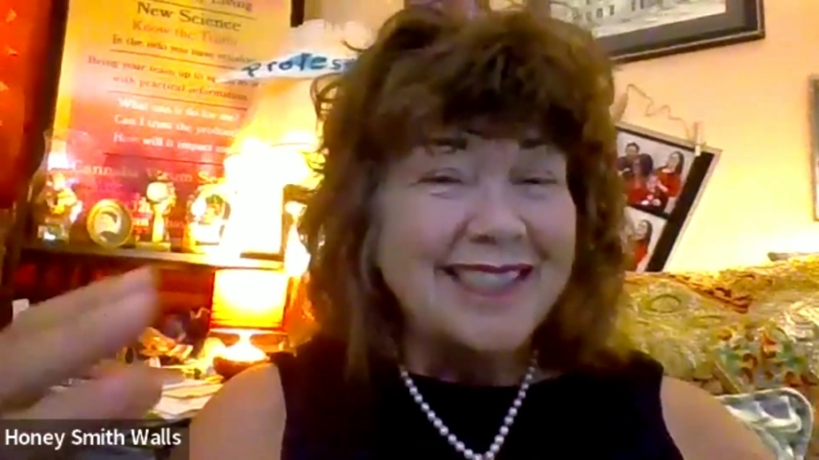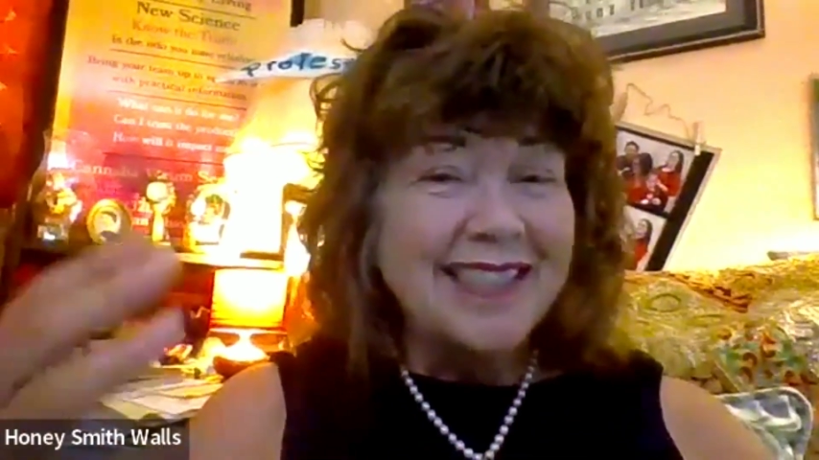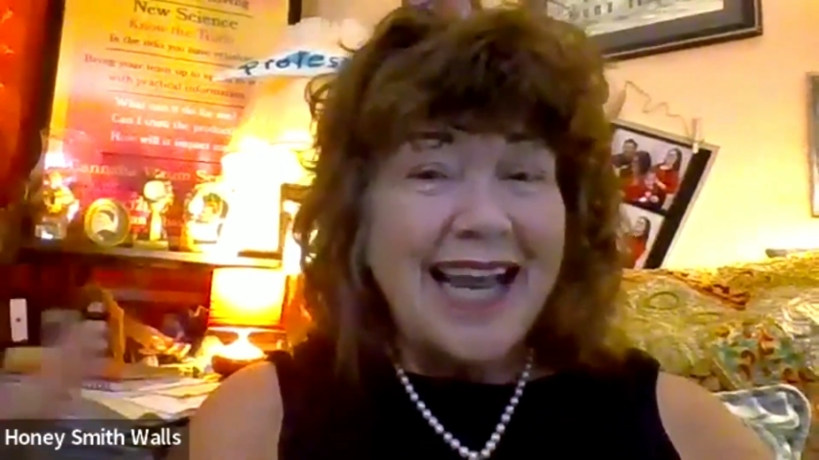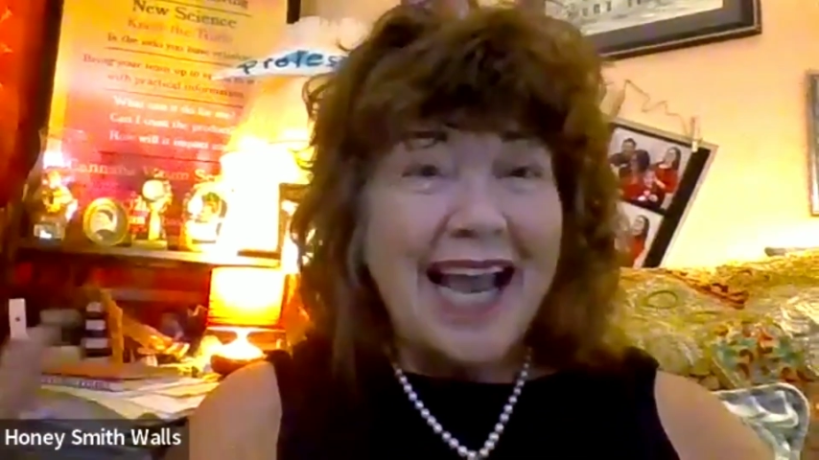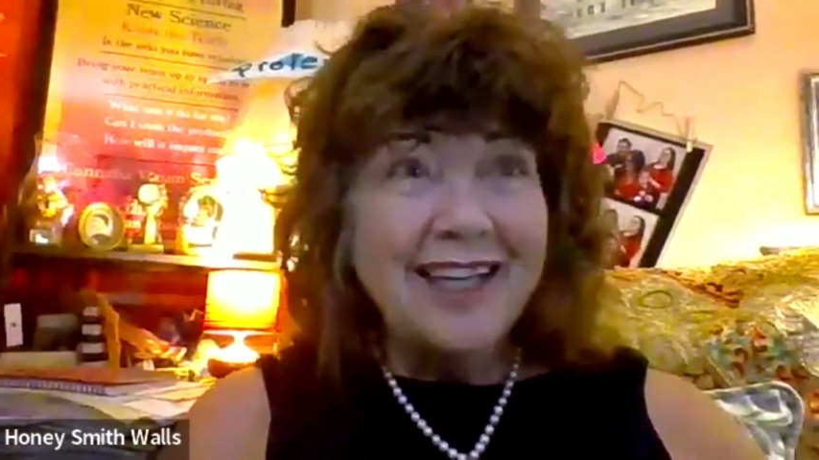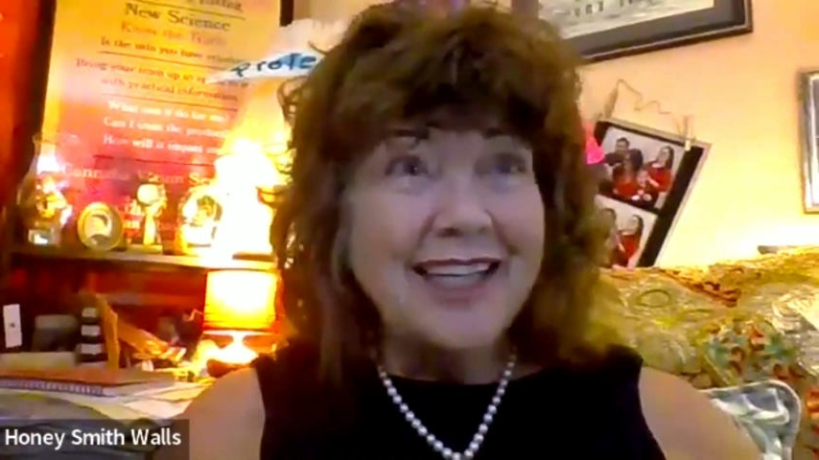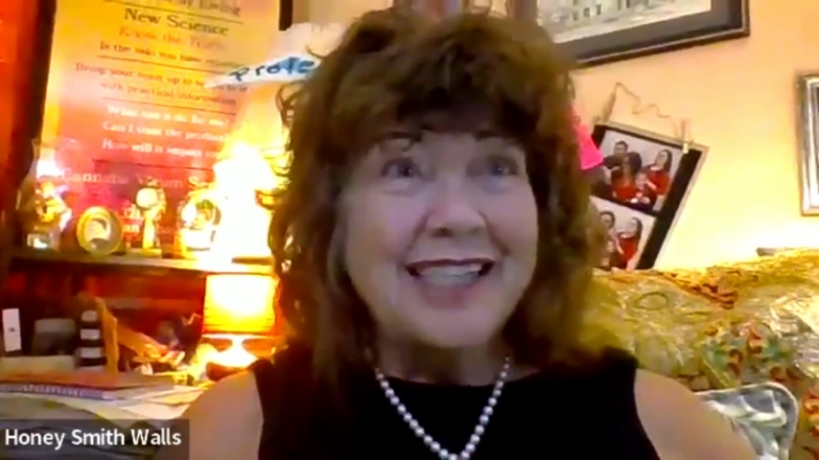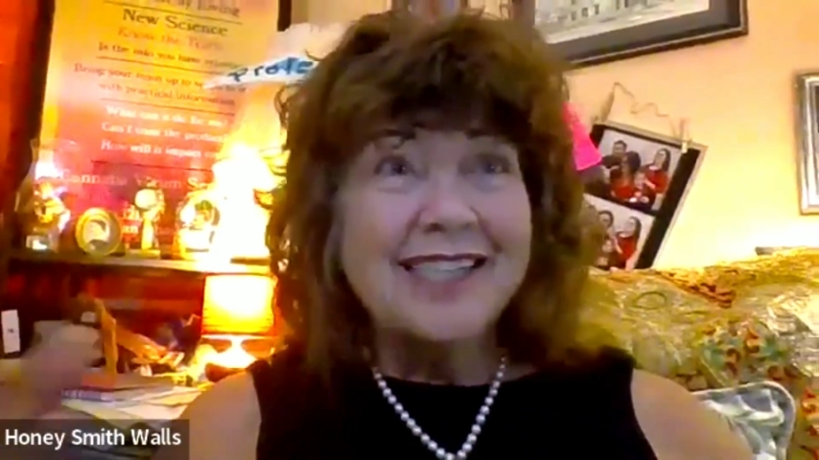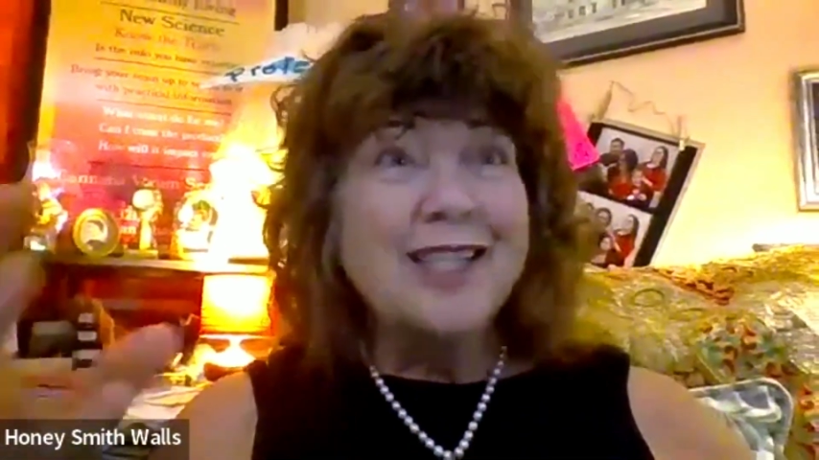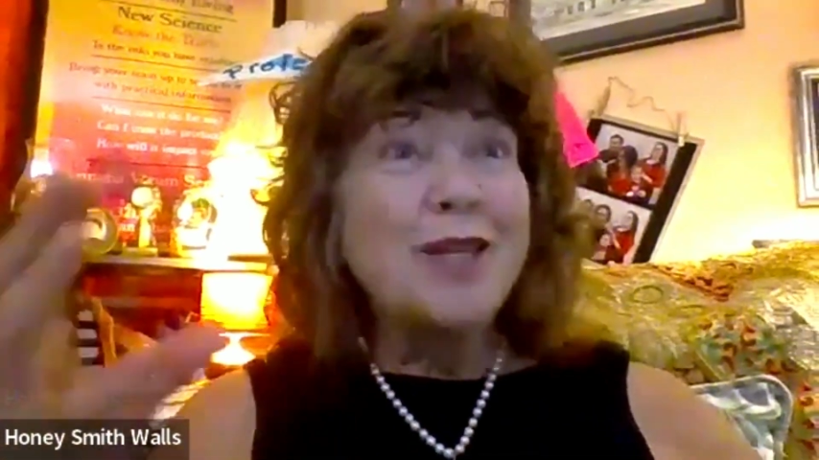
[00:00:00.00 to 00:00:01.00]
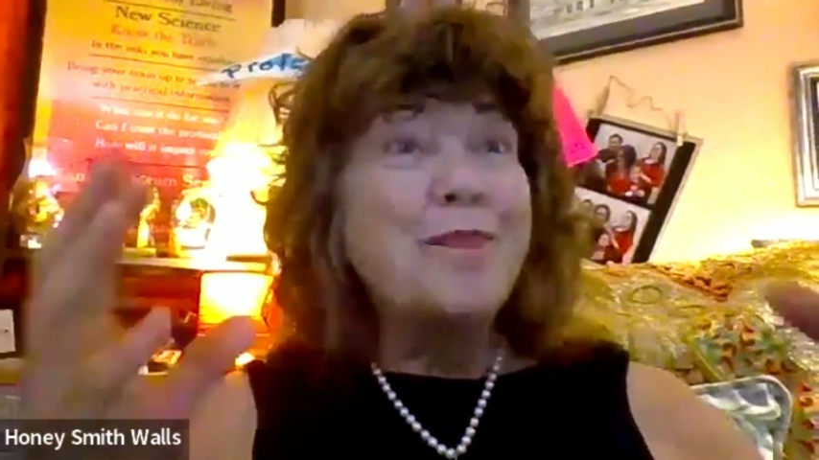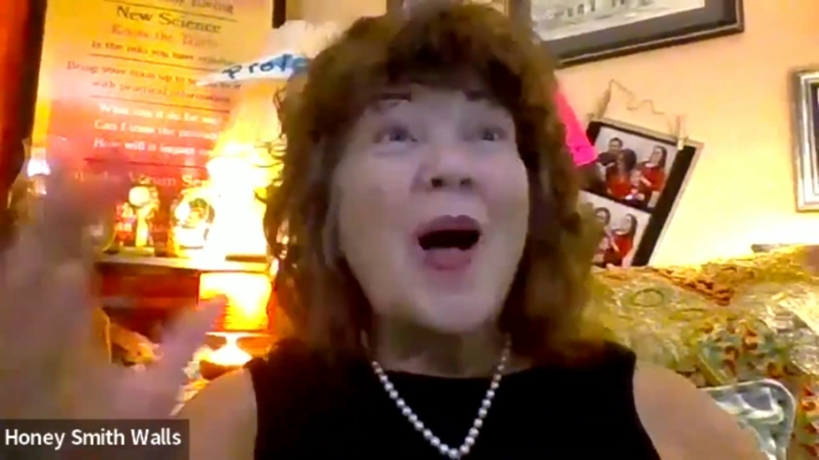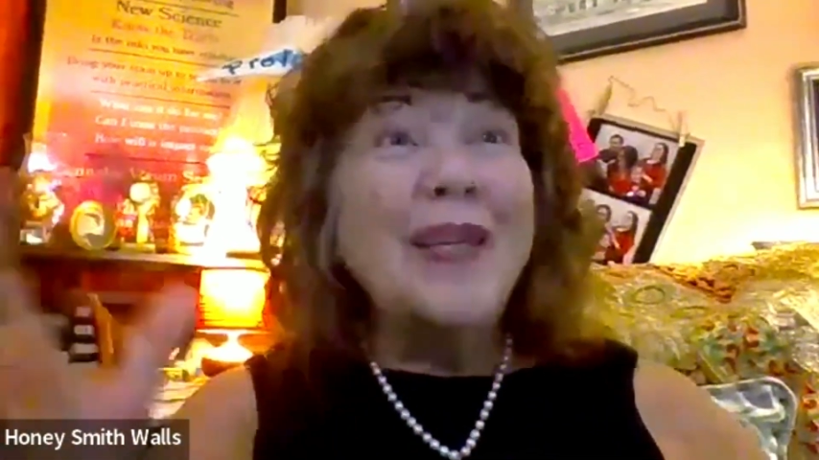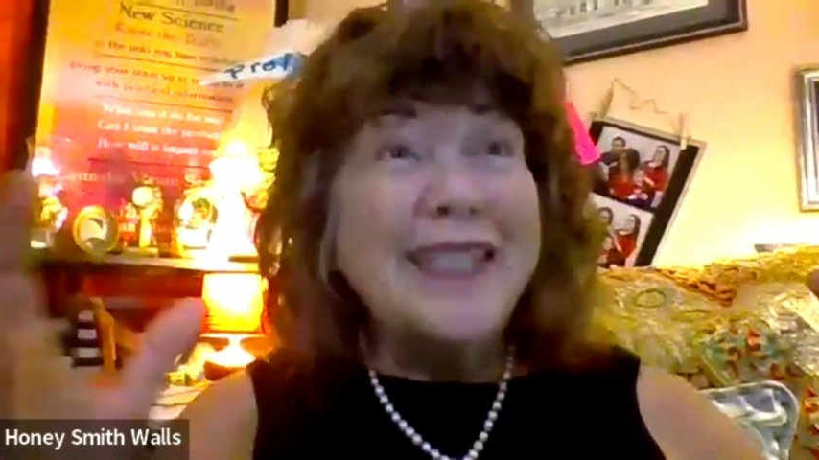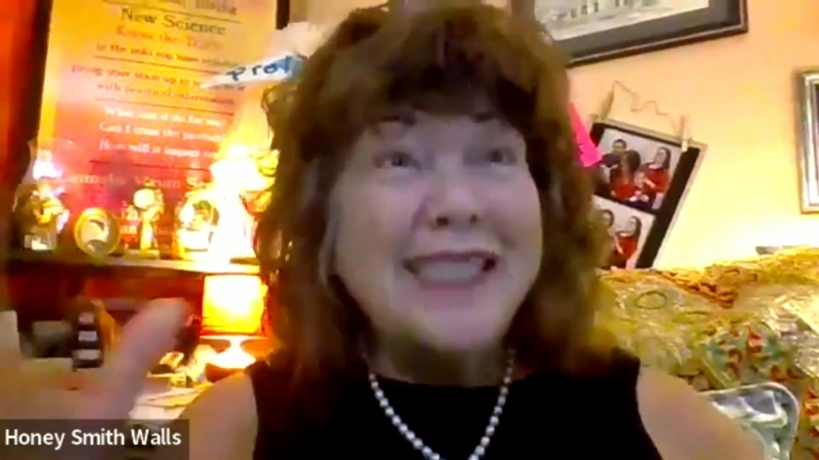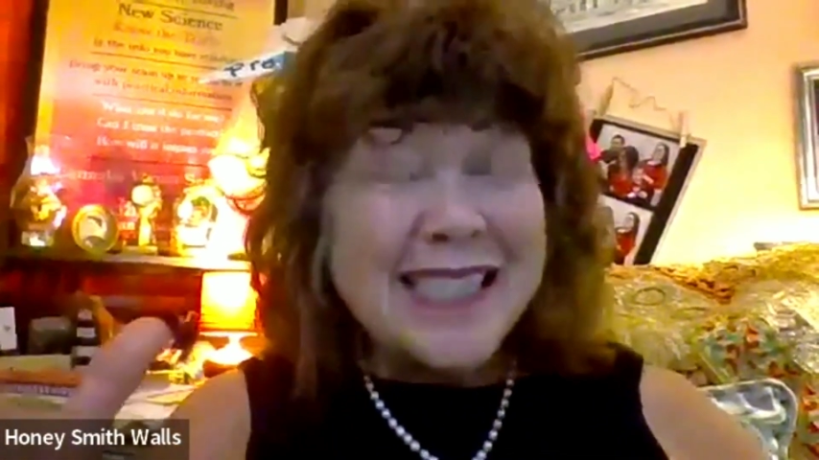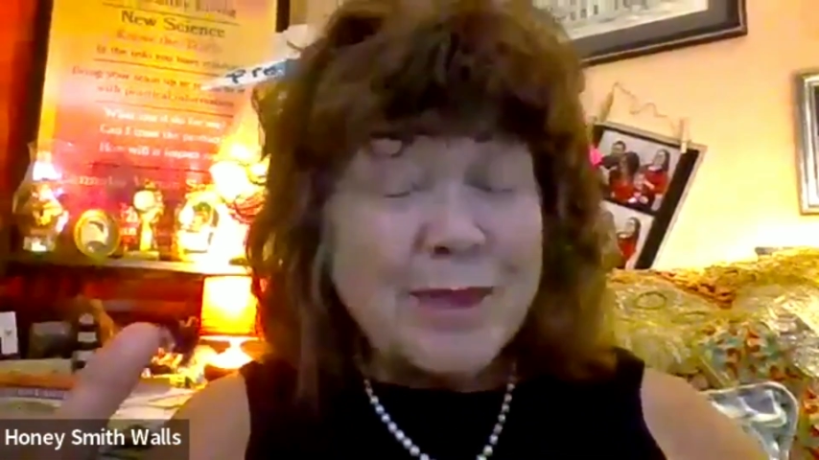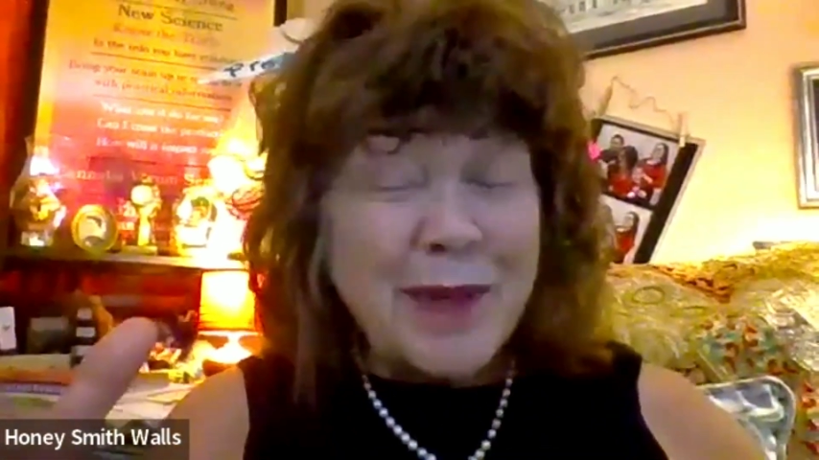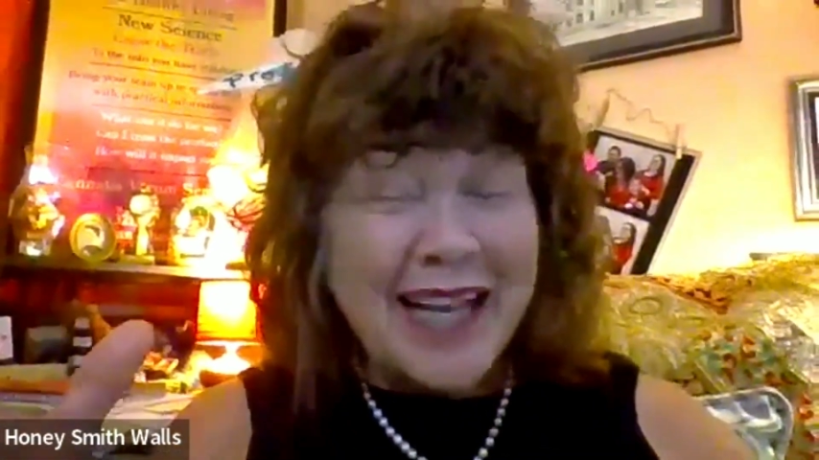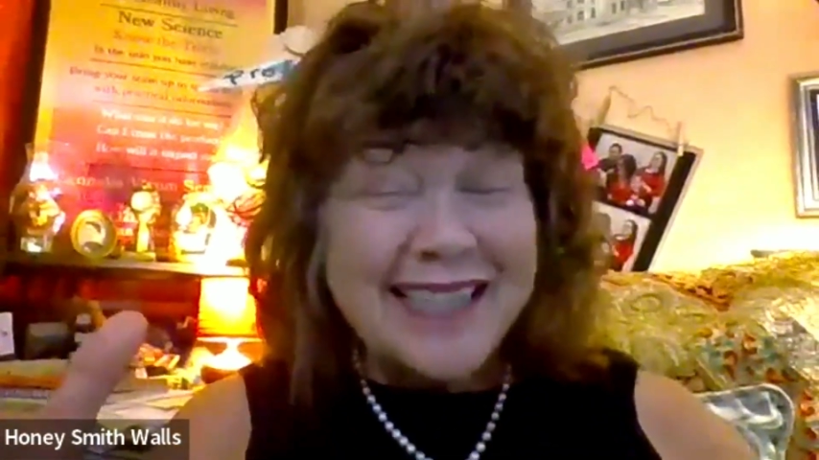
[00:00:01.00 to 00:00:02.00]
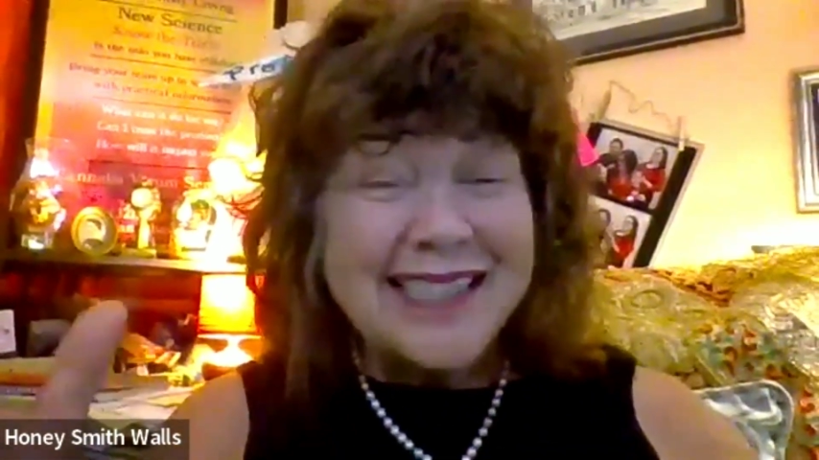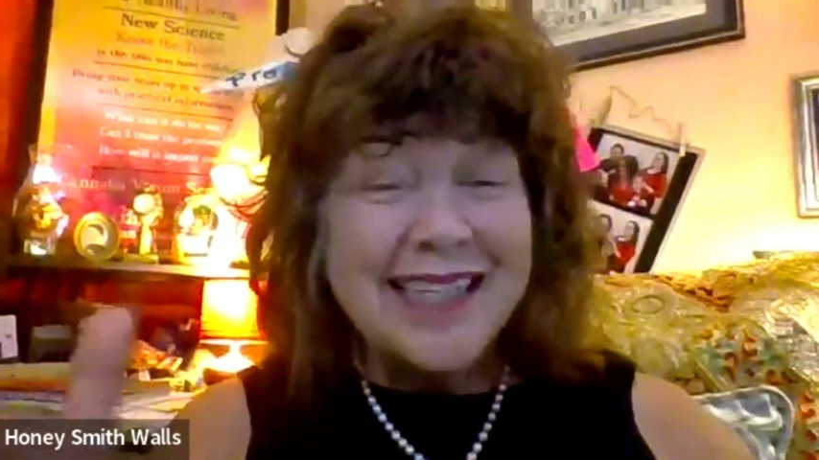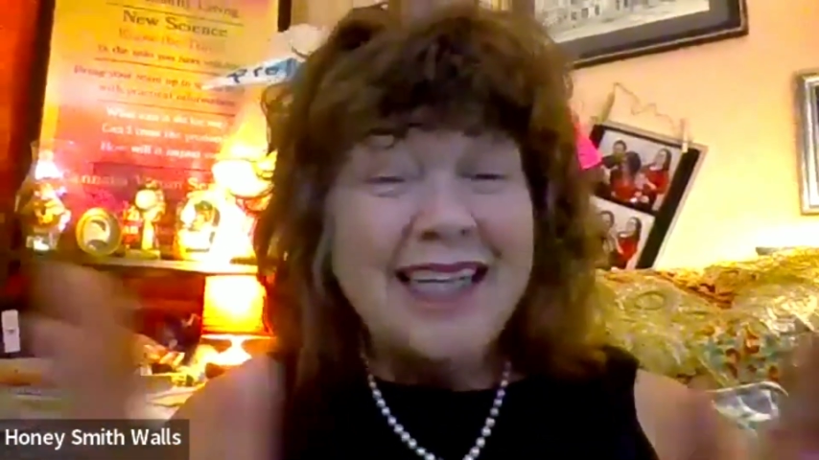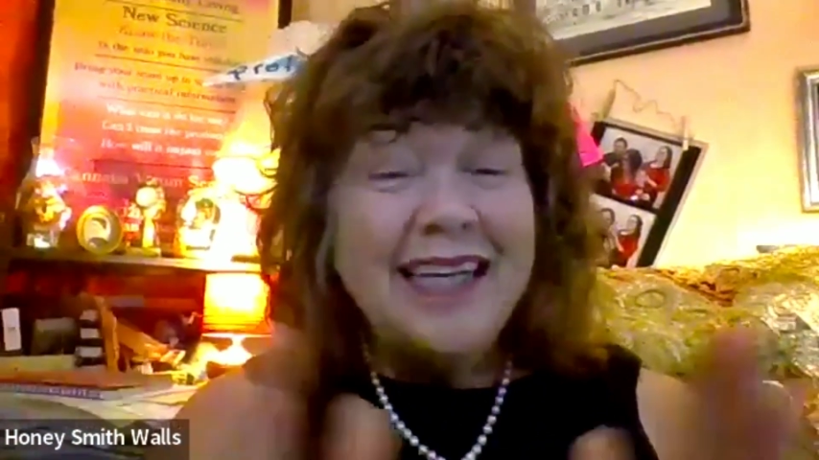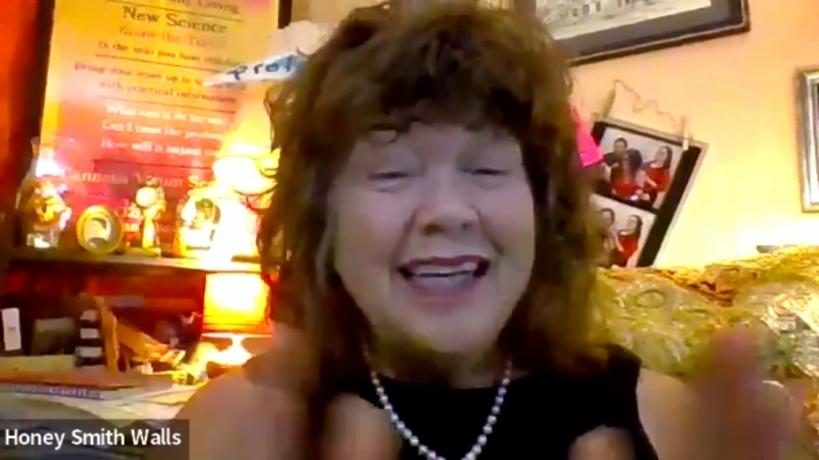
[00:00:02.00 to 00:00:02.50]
legalities and the politics behind